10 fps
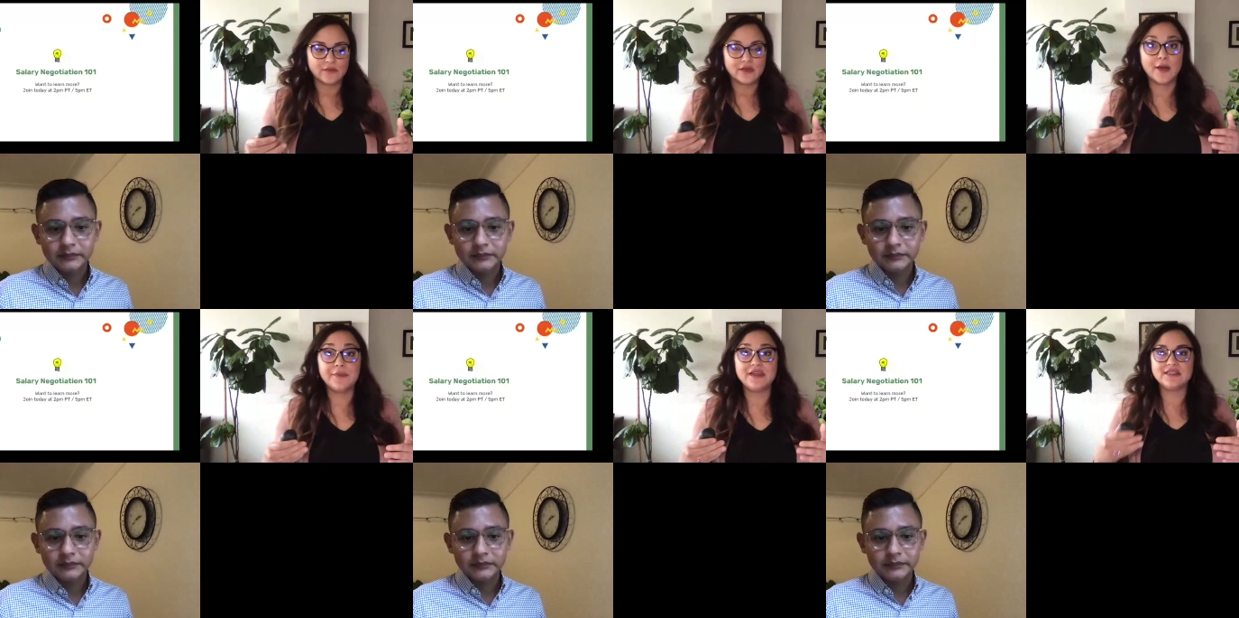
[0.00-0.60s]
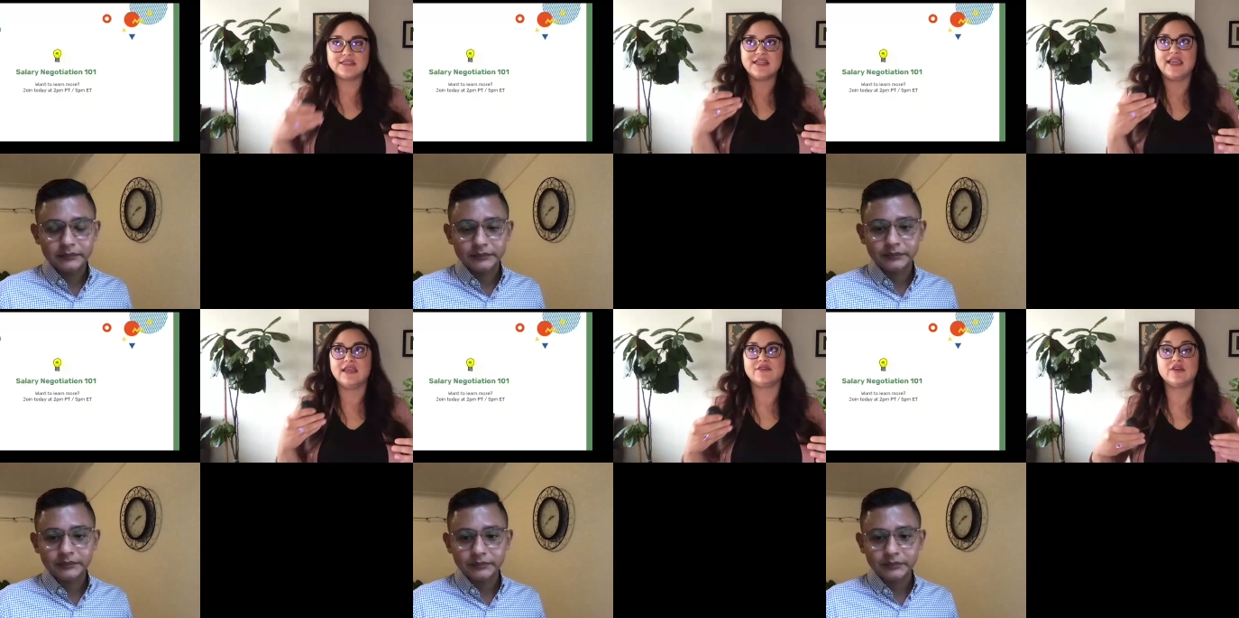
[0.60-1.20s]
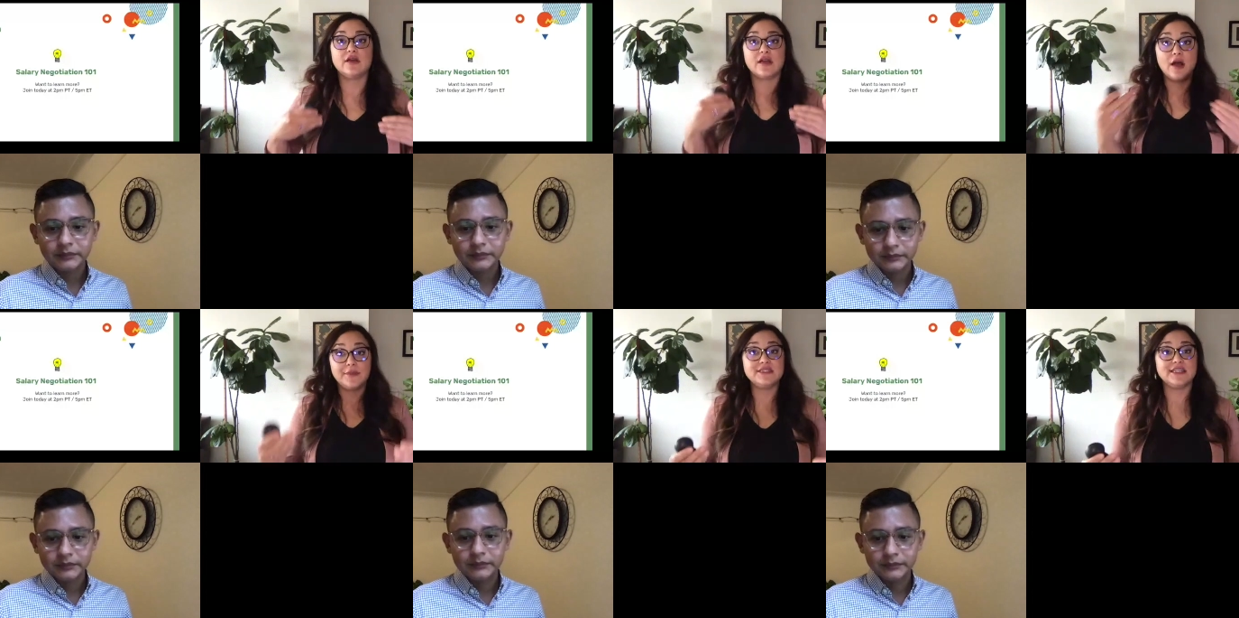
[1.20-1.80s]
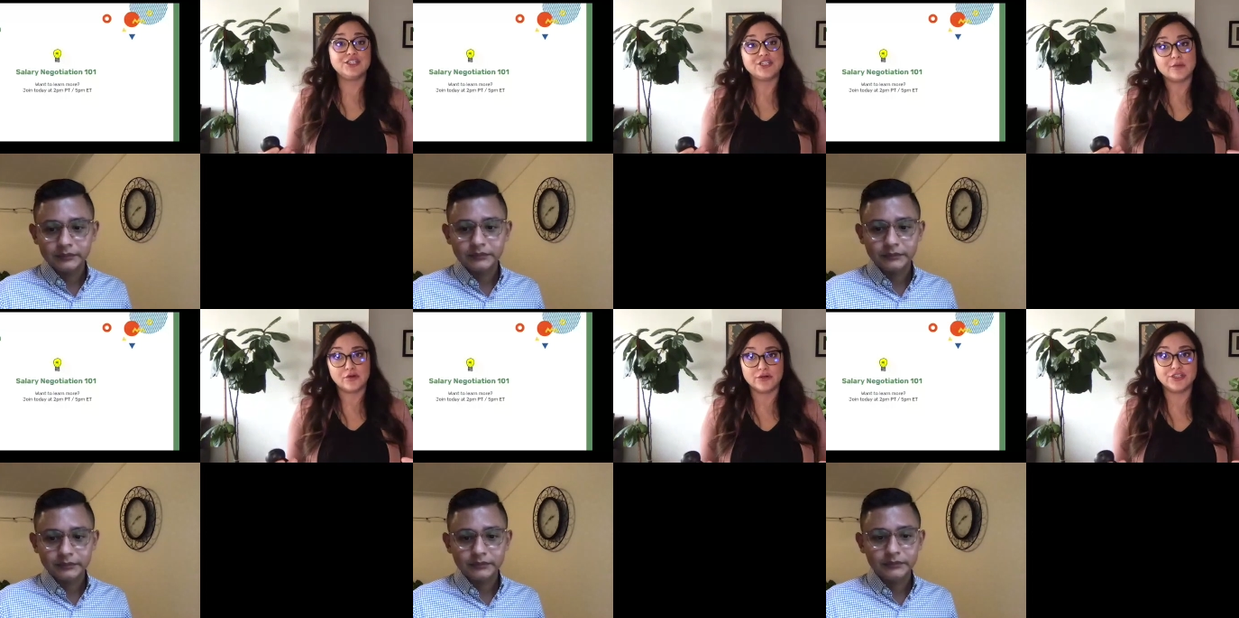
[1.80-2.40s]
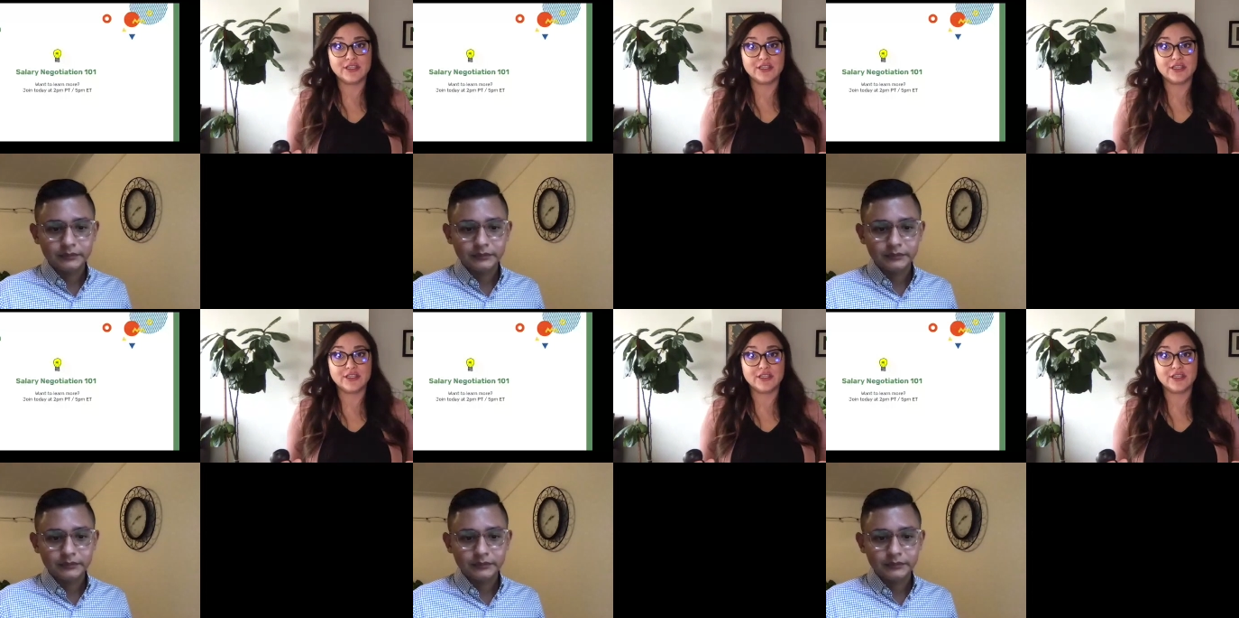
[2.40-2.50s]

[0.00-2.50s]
Speaker 1: companies take the compensation approach that